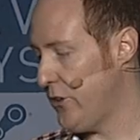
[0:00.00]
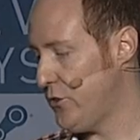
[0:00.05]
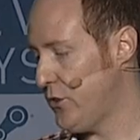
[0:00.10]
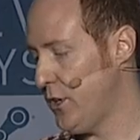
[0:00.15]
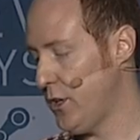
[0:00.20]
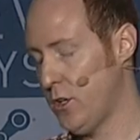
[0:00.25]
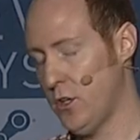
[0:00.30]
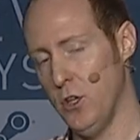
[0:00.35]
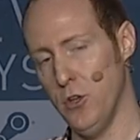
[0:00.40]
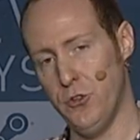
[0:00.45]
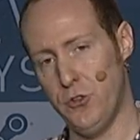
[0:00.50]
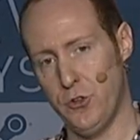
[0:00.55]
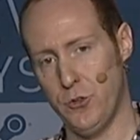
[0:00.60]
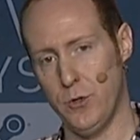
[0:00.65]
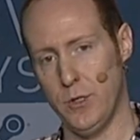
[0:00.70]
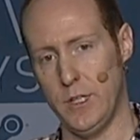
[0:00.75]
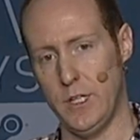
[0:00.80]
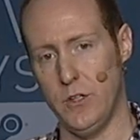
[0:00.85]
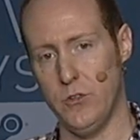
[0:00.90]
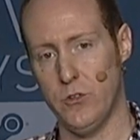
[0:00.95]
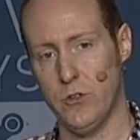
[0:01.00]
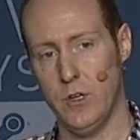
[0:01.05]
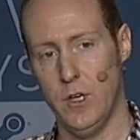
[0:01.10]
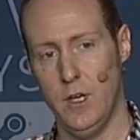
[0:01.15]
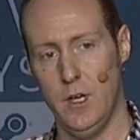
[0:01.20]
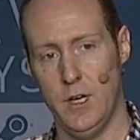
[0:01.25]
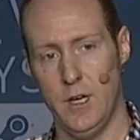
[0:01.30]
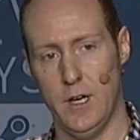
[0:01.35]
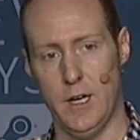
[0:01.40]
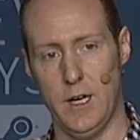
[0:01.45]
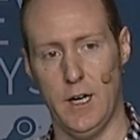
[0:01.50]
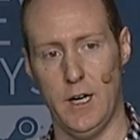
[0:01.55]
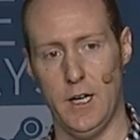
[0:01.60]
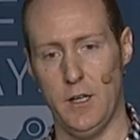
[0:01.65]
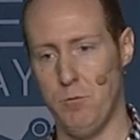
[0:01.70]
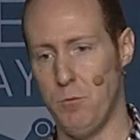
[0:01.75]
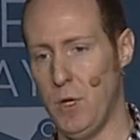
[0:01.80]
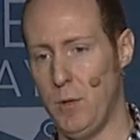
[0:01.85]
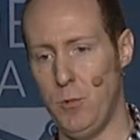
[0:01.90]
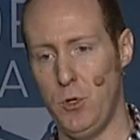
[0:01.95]
you get close to release,
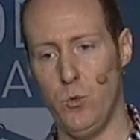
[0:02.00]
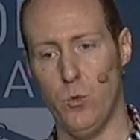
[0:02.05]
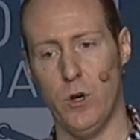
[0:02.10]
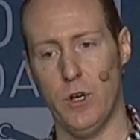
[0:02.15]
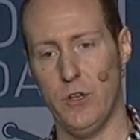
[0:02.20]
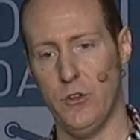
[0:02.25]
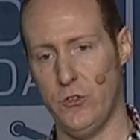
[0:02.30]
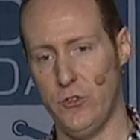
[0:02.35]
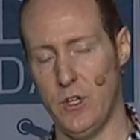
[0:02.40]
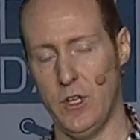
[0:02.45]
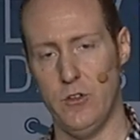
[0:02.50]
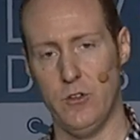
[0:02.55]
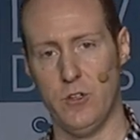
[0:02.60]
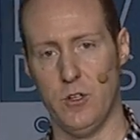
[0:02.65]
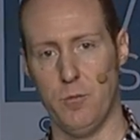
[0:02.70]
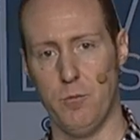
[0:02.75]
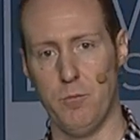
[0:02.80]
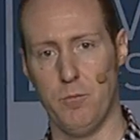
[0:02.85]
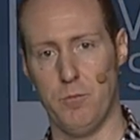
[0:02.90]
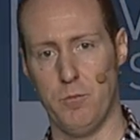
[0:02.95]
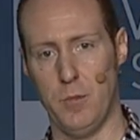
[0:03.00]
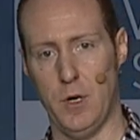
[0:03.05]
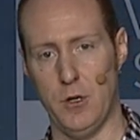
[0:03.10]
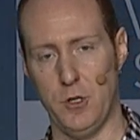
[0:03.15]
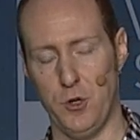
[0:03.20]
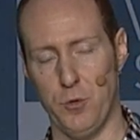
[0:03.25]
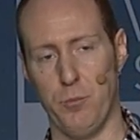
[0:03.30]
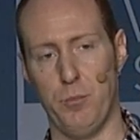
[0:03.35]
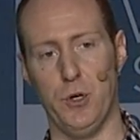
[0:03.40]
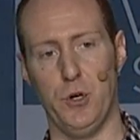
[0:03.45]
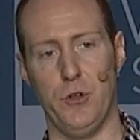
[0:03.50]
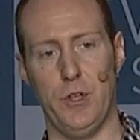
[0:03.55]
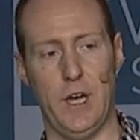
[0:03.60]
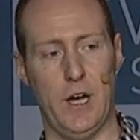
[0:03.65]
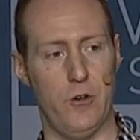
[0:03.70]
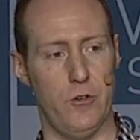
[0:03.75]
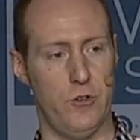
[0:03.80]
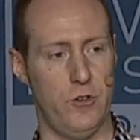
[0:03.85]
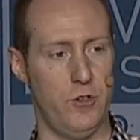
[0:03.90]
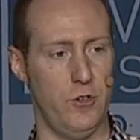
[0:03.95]
maybe you want to send your build
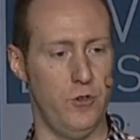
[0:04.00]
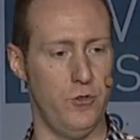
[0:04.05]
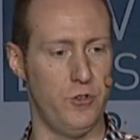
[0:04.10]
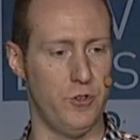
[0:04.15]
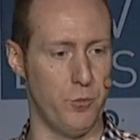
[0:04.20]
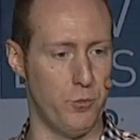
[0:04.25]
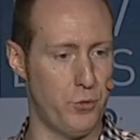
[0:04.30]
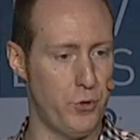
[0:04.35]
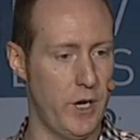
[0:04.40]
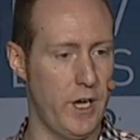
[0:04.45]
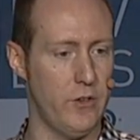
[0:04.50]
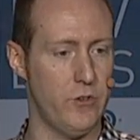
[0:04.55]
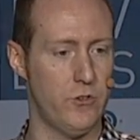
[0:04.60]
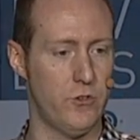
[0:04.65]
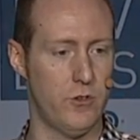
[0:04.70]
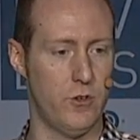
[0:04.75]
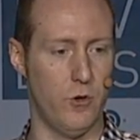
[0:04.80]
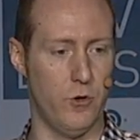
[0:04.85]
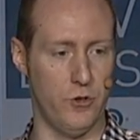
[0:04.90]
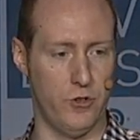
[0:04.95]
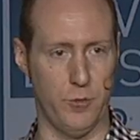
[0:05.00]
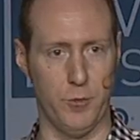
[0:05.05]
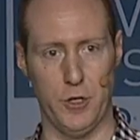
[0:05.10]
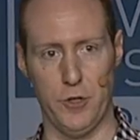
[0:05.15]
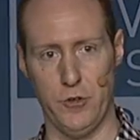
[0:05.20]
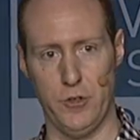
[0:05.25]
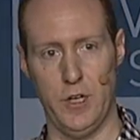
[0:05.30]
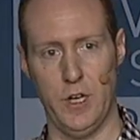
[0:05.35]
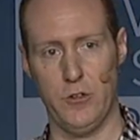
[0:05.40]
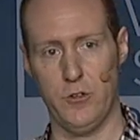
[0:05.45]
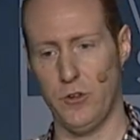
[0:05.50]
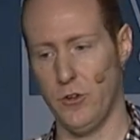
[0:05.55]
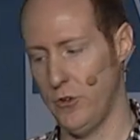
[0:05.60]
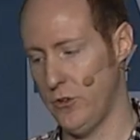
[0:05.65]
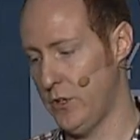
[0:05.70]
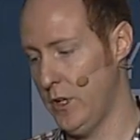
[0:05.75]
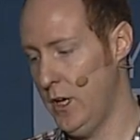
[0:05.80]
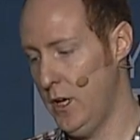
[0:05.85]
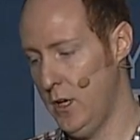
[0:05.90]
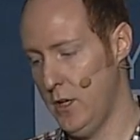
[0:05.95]
out to some press or some other
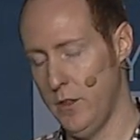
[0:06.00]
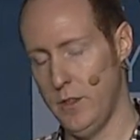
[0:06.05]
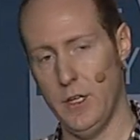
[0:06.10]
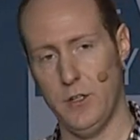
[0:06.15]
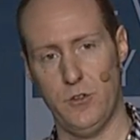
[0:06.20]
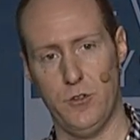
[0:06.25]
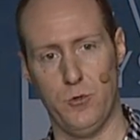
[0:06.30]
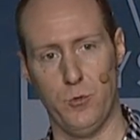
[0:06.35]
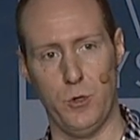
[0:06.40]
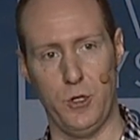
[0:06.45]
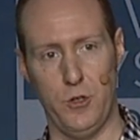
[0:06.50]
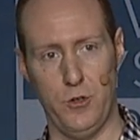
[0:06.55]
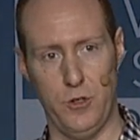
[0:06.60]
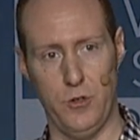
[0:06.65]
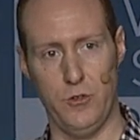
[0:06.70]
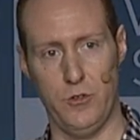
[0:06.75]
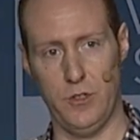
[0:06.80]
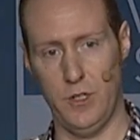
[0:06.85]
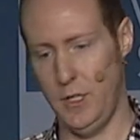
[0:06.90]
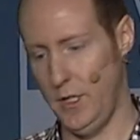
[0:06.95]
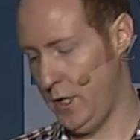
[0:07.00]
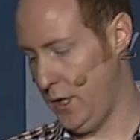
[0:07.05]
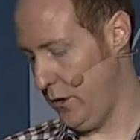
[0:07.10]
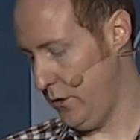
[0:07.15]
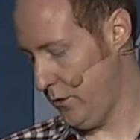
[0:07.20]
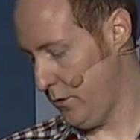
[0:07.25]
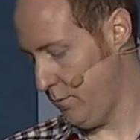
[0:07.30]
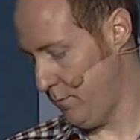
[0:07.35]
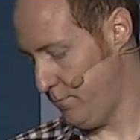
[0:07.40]
testers, this is when you'd use CD keys.